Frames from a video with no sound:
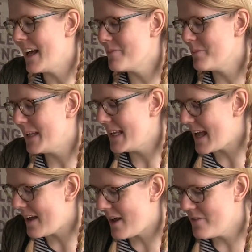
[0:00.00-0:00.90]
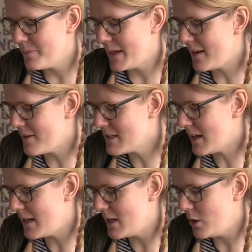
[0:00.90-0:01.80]
But yeah, I've
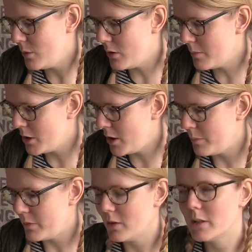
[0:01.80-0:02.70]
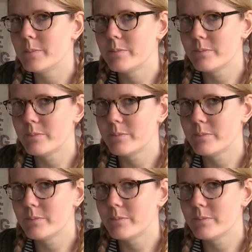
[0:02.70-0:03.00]
started a new allotment notebook.